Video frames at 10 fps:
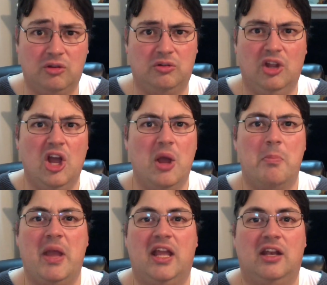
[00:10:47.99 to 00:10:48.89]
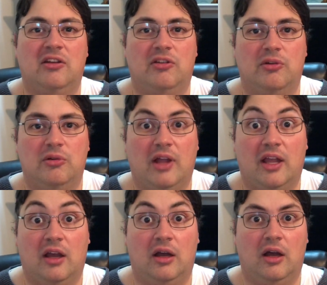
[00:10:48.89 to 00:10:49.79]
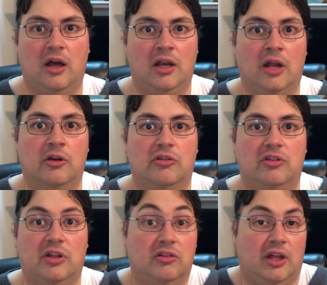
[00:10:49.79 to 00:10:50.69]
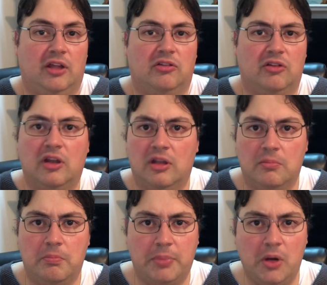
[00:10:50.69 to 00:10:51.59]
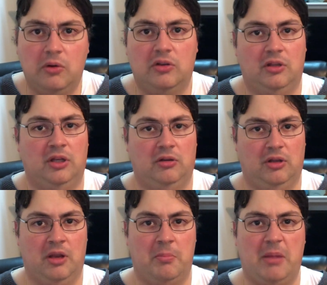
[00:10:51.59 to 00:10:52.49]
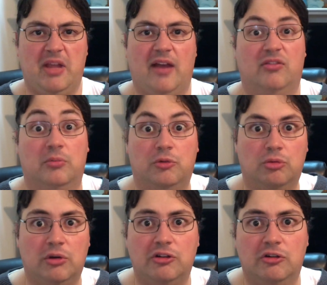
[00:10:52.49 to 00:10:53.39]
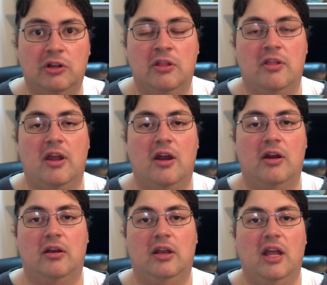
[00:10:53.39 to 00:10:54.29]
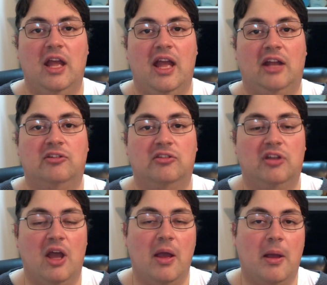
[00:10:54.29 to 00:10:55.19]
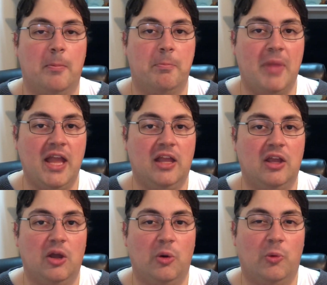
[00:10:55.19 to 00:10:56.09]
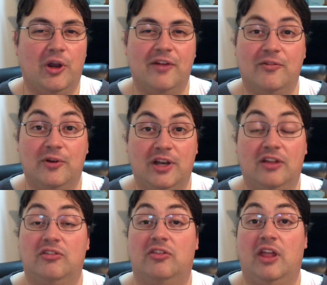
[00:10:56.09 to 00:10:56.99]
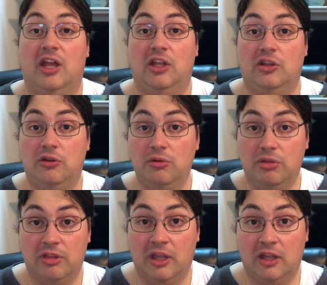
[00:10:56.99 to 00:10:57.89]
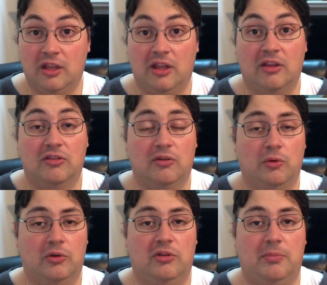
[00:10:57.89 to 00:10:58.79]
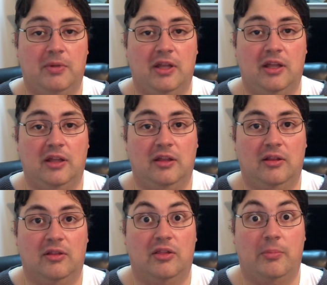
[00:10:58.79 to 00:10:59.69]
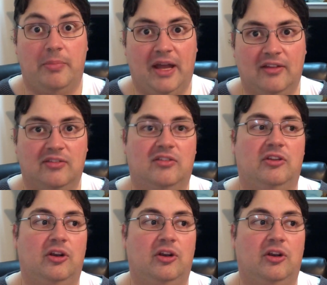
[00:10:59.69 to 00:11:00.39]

You could make it into like an undersea, like a sunken boat, and maybe have some treasure in there, and just make whatever it is that you think is going to be the best.